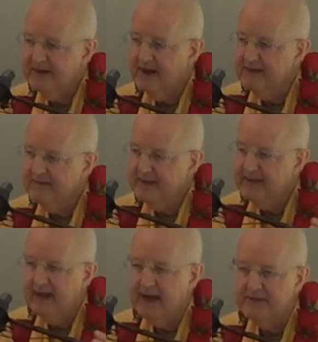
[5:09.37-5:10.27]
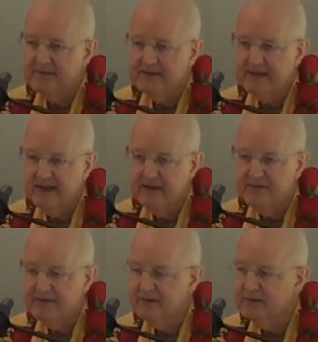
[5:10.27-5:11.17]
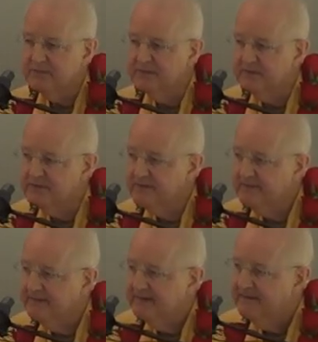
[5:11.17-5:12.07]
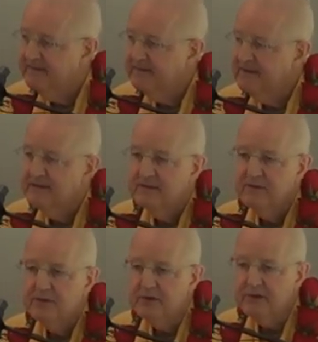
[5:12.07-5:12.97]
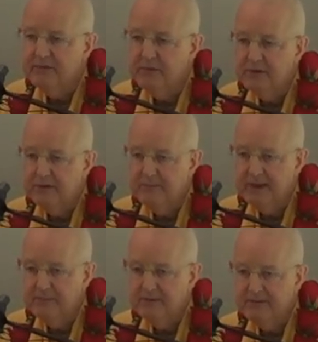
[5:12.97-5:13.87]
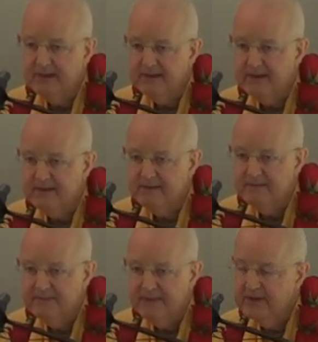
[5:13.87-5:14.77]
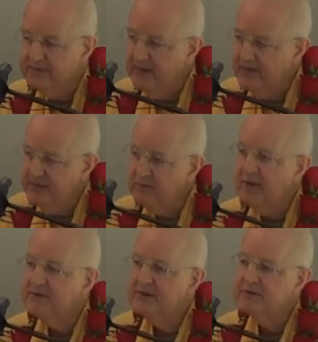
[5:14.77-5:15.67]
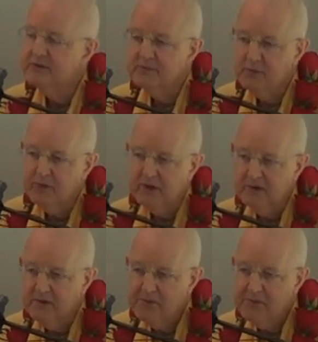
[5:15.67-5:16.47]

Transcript: kind of gathered together a group of 30, 40 people that are, they, they, they want to learn more.